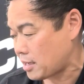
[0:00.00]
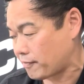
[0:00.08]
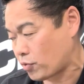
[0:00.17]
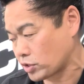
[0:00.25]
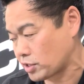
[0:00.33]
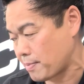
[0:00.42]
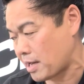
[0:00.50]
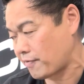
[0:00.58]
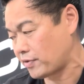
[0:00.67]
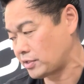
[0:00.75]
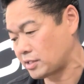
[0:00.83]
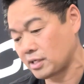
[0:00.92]
Of course, the
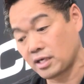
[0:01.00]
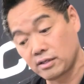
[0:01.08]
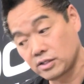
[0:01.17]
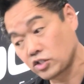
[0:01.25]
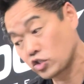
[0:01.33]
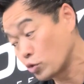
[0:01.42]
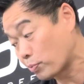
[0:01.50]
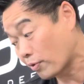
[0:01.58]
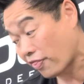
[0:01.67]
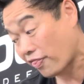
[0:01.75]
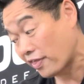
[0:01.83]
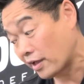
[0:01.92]
benefits, it's super
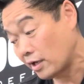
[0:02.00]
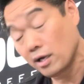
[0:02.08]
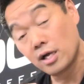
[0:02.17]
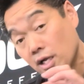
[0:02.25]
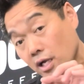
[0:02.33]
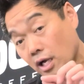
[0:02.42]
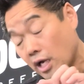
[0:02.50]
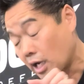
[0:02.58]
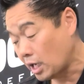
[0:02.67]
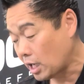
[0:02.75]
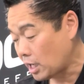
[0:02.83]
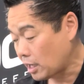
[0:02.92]
thin.
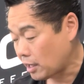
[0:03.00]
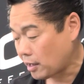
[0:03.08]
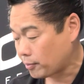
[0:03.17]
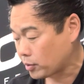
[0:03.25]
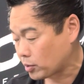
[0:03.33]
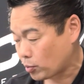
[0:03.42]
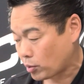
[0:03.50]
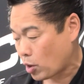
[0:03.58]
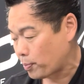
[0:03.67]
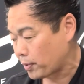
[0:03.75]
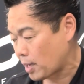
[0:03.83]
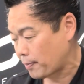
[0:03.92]
We'll
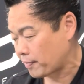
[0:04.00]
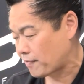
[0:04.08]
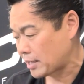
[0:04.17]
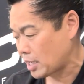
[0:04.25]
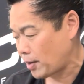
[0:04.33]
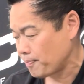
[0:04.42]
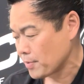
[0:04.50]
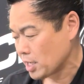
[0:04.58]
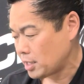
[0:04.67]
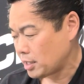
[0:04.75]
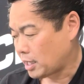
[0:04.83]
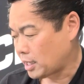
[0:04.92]
open it up and find out.
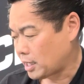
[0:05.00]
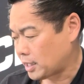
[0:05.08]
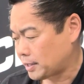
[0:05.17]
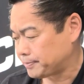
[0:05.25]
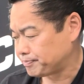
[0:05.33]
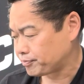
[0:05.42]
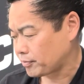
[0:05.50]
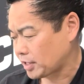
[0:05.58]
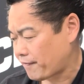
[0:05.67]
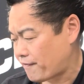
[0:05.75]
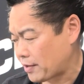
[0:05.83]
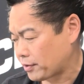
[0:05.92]

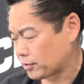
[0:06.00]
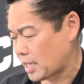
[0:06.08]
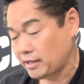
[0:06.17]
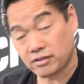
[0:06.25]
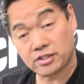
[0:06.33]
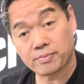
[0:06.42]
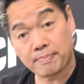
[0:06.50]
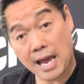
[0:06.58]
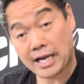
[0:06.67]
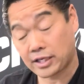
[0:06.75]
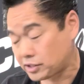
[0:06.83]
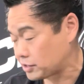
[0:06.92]
Feather light. This
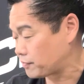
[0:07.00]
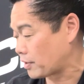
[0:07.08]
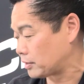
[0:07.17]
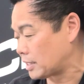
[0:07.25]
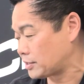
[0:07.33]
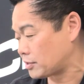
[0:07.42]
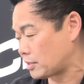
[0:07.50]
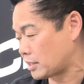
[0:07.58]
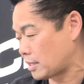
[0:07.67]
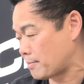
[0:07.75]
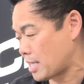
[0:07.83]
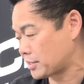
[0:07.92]
package is very light, so I can
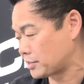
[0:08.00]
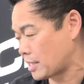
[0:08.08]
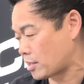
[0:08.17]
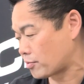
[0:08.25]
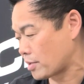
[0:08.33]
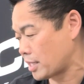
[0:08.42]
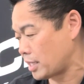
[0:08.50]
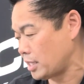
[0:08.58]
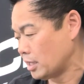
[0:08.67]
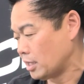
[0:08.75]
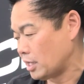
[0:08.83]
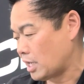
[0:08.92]
imagine that already.
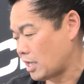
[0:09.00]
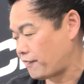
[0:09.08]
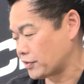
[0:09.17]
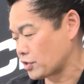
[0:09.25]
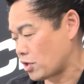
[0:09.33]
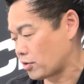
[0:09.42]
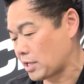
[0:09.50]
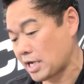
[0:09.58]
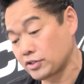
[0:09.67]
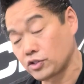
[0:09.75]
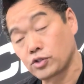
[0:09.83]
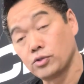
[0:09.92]
Fits all kinds
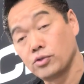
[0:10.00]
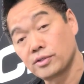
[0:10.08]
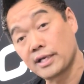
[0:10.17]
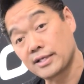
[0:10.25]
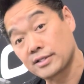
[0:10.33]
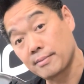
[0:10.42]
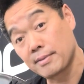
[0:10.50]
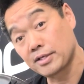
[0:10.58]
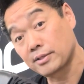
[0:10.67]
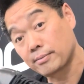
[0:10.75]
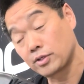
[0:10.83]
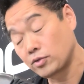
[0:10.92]
of shoes. As I
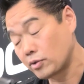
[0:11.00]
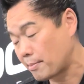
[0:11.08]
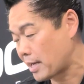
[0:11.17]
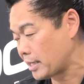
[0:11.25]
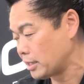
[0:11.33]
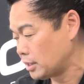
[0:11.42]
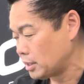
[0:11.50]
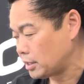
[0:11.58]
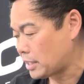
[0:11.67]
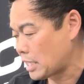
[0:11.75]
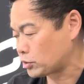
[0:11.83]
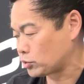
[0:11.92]
mentioned, I'm gonna do it on my
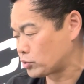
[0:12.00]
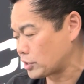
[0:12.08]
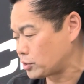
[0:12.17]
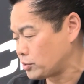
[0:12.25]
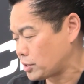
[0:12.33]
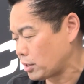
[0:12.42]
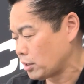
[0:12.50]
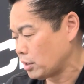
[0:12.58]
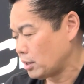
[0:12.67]
casual dress shoes here.